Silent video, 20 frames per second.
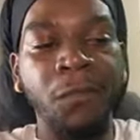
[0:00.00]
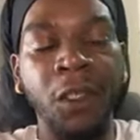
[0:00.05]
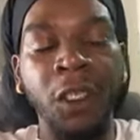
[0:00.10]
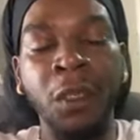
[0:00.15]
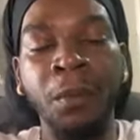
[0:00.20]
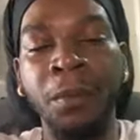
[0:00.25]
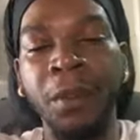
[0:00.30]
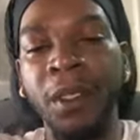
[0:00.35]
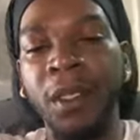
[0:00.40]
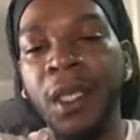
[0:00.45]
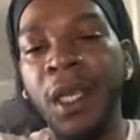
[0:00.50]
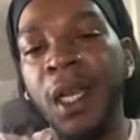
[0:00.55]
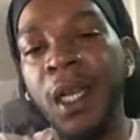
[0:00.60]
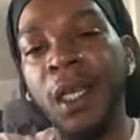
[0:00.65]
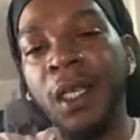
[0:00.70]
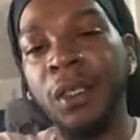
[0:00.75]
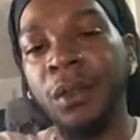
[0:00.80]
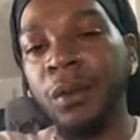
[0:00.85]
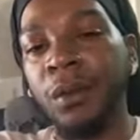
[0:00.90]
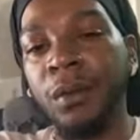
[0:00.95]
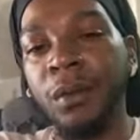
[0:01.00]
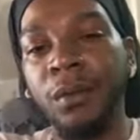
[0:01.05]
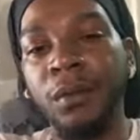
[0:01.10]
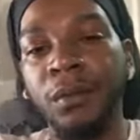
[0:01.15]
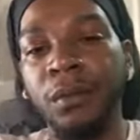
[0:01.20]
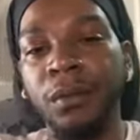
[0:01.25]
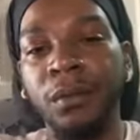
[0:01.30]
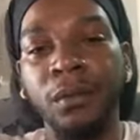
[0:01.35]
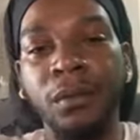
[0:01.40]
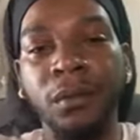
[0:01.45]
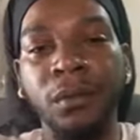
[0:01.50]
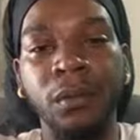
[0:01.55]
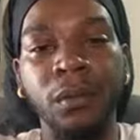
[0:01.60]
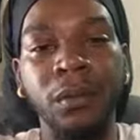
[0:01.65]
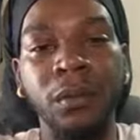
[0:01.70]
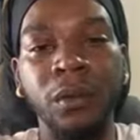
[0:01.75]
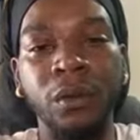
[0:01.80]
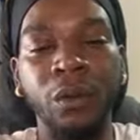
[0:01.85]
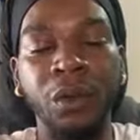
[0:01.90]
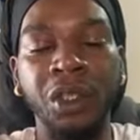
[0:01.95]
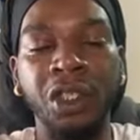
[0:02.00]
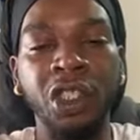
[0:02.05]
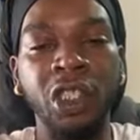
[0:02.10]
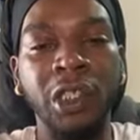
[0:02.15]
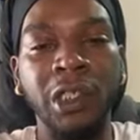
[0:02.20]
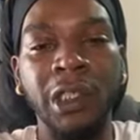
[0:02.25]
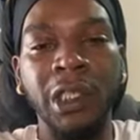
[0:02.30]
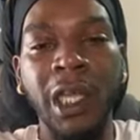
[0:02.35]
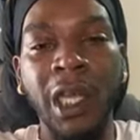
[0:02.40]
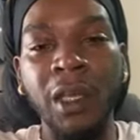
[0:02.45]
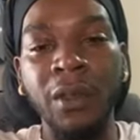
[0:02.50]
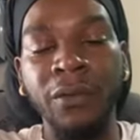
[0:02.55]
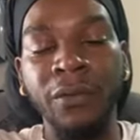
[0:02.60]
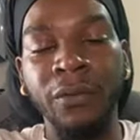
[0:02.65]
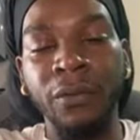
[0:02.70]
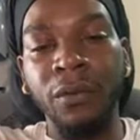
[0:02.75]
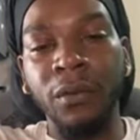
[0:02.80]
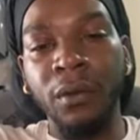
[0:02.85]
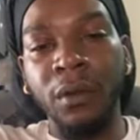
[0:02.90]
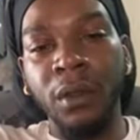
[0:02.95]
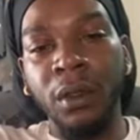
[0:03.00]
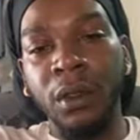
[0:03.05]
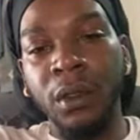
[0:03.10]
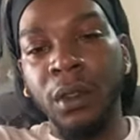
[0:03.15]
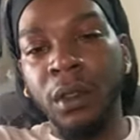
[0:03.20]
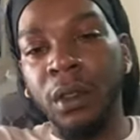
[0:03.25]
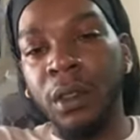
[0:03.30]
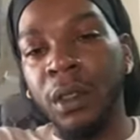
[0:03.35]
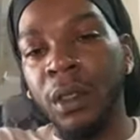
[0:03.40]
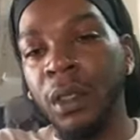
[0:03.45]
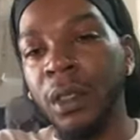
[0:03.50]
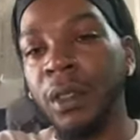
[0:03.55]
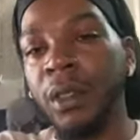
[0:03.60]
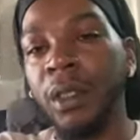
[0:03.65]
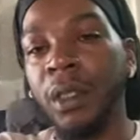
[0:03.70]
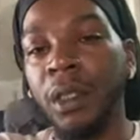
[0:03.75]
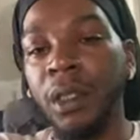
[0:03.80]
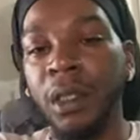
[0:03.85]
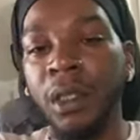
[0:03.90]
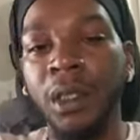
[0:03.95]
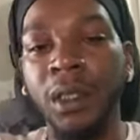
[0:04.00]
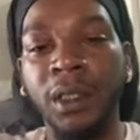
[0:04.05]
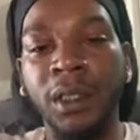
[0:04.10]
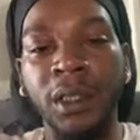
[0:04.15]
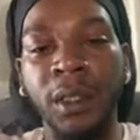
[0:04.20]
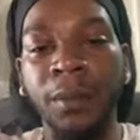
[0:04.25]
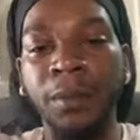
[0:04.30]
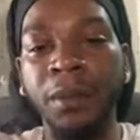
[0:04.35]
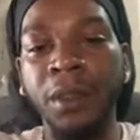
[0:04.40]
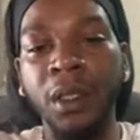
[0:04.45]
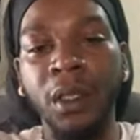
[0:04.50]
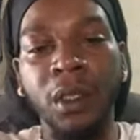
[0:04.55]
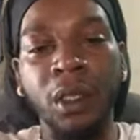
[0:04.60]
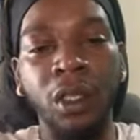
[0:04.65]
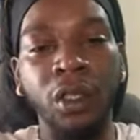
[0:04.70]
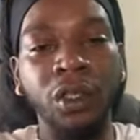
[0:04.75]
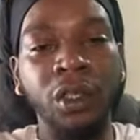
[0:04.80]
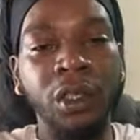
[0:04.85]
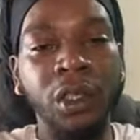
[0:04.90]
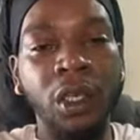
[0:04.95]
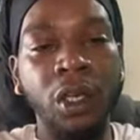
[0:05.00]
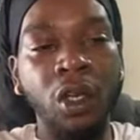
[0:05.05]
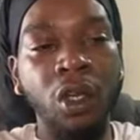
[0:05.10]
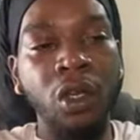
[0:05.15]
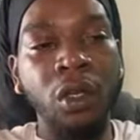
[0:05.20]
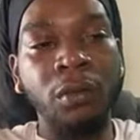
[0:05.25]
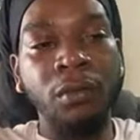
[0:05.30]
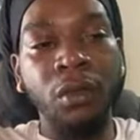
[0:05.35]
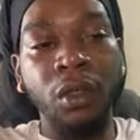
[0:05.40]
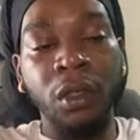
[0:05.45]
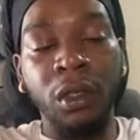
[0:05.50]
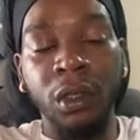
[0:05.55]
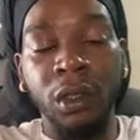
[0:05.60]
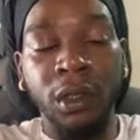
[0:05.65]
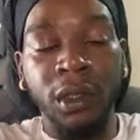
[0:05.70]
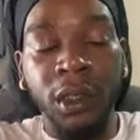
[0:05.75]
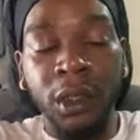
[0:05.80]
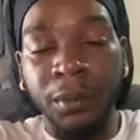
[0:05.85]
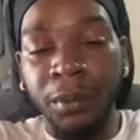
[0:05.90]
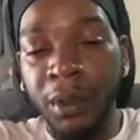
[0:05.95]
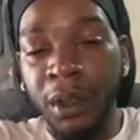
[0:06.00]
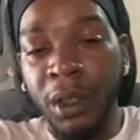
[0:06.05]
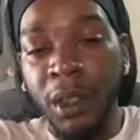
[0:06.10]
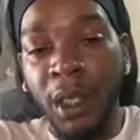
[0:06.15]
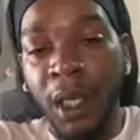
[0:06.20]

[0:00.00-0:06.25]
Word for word: empathize with, with just life until it is something close to home or something